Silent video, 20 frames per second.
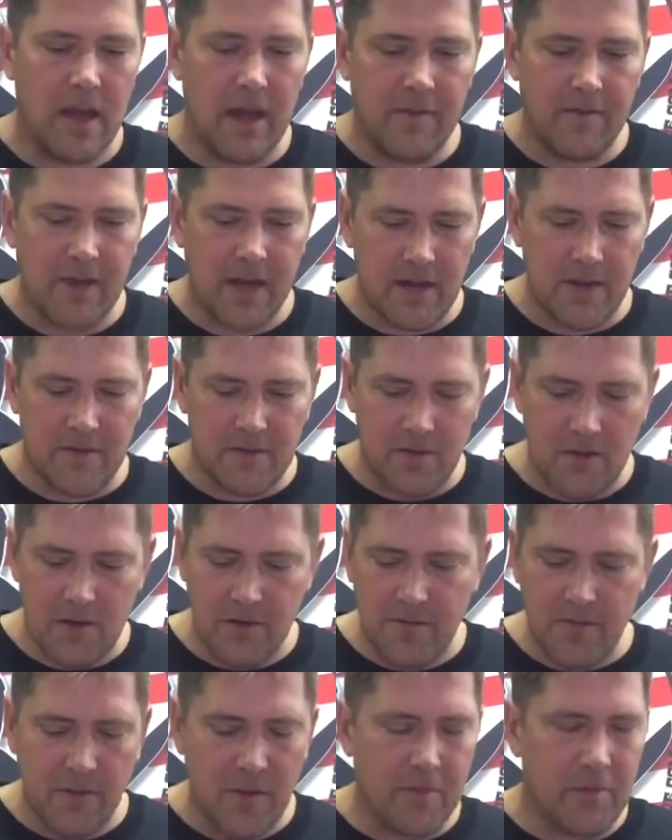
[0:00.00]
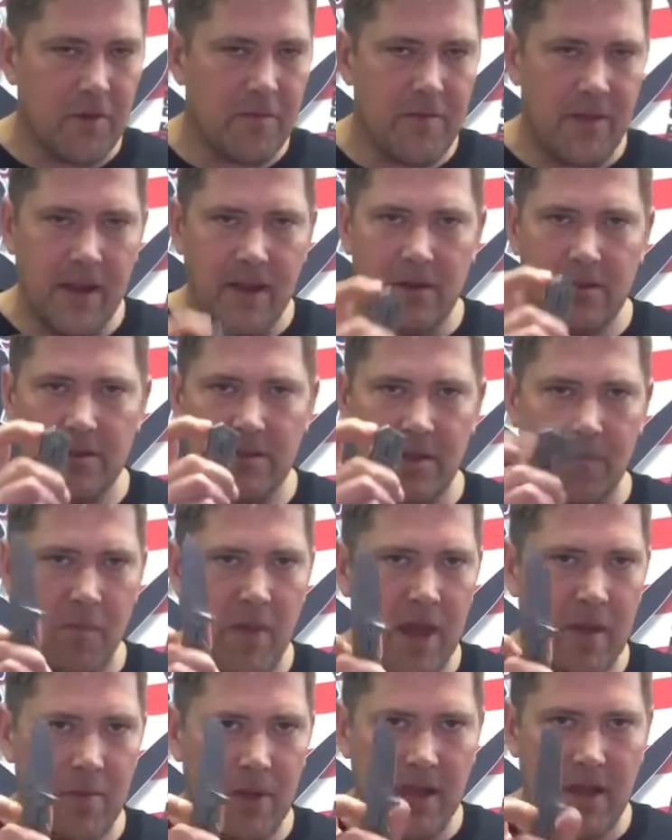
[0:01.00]
I've got a strong flipper finger, so
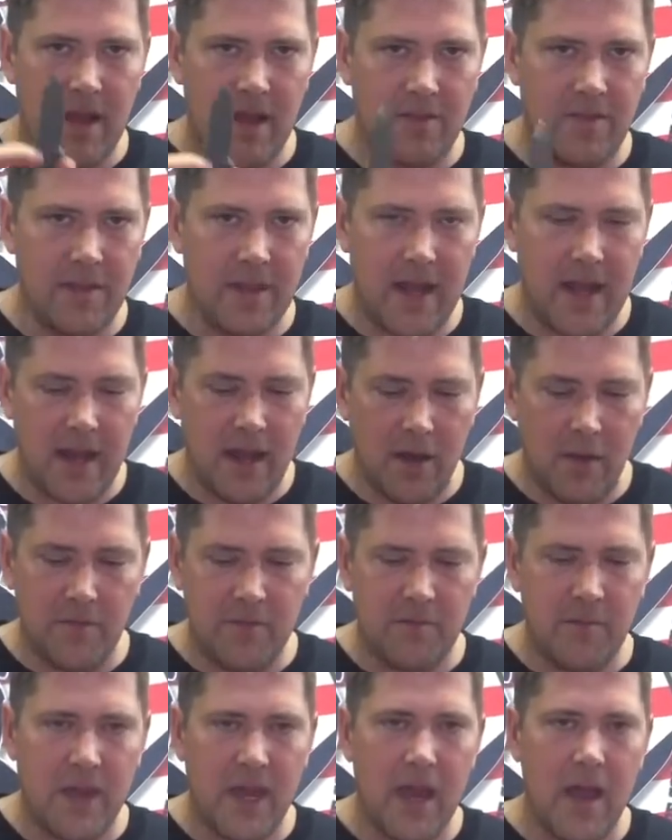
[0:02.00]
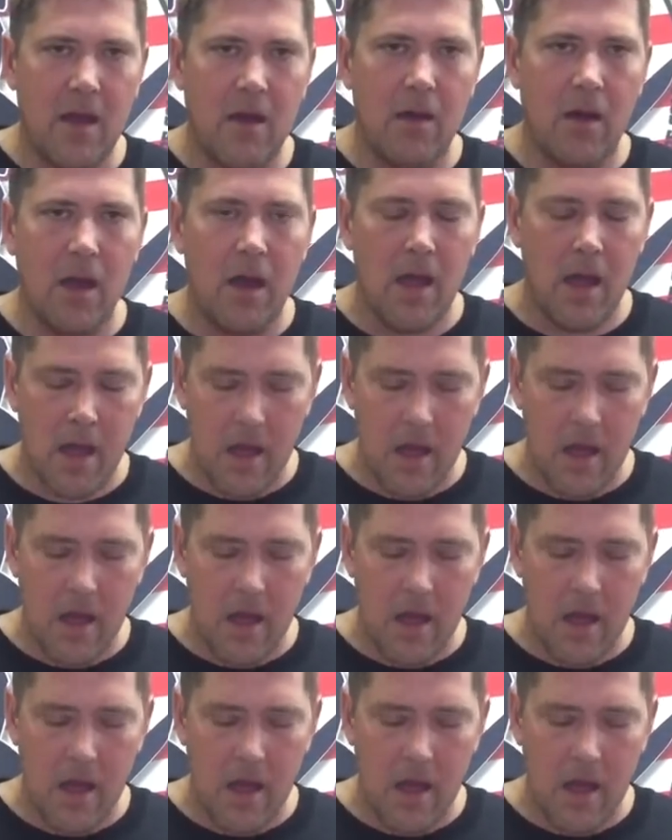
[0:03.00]
maybe that helps me out.